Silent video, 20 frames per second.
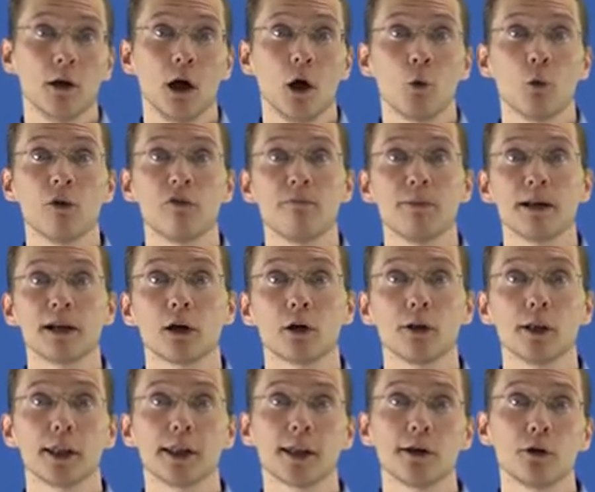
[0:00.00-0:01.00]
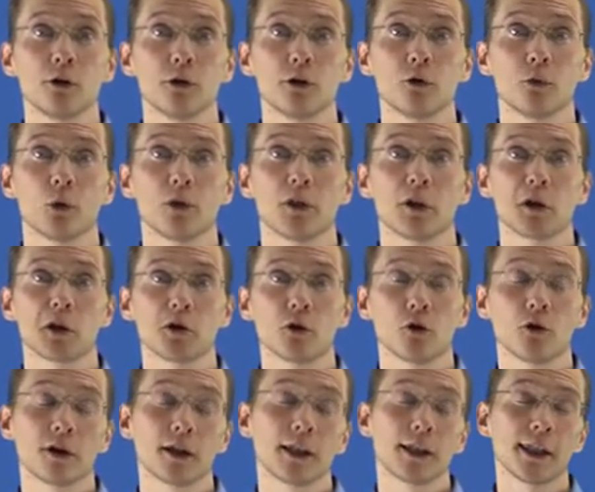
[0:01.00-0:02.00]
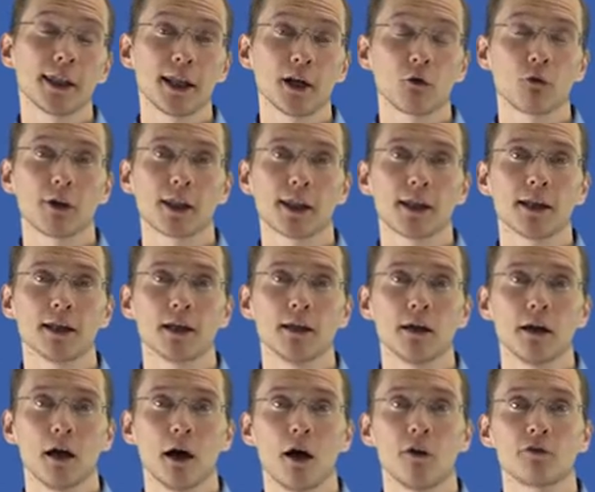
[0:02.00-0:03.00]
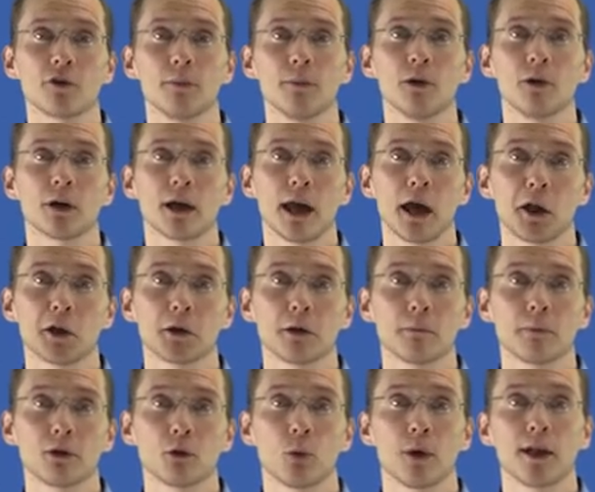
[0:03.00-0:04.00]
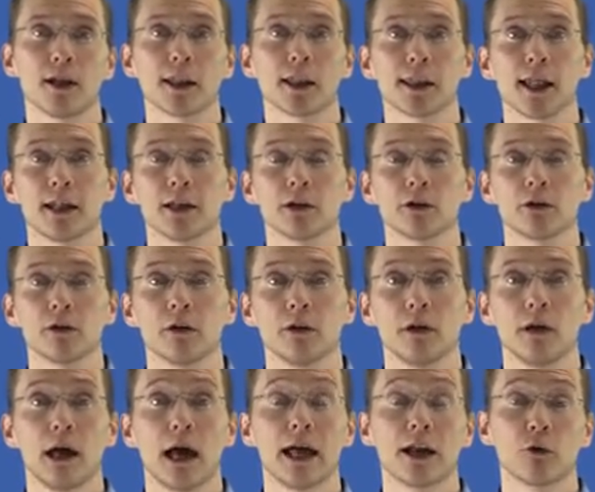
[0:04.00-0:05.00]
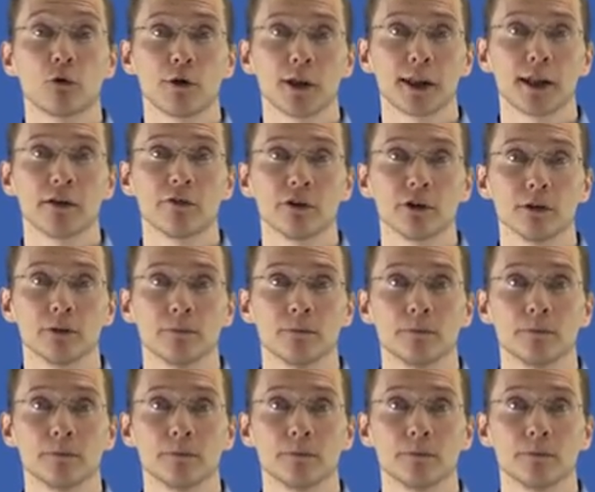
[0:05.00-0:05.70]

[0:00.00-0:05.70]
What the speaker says: we've been concerned with ensuring secrecy of communication between a sender and a receiver.